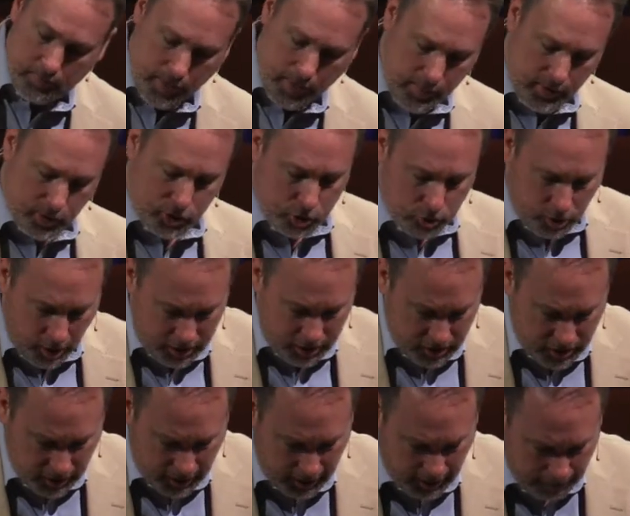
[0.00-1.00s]
That means trust
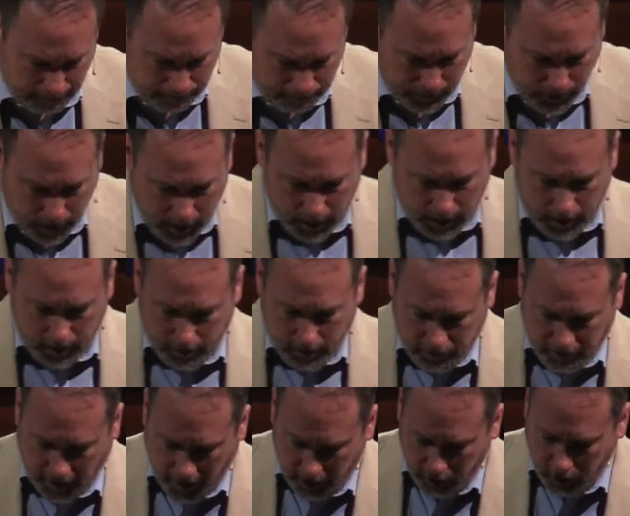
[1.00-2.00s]
in him,
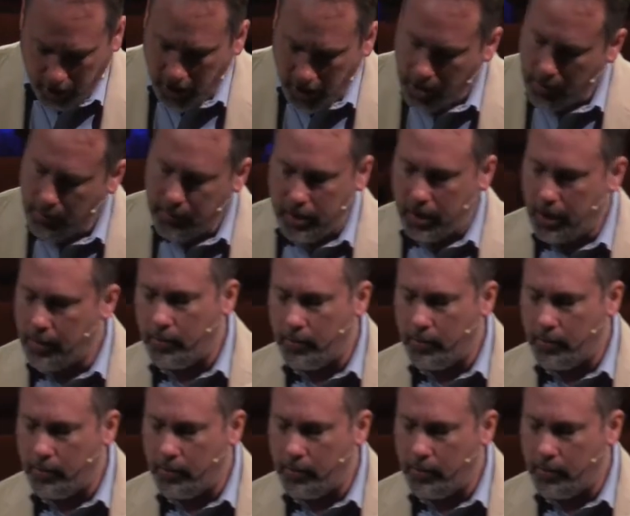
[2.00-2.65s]
follow him and him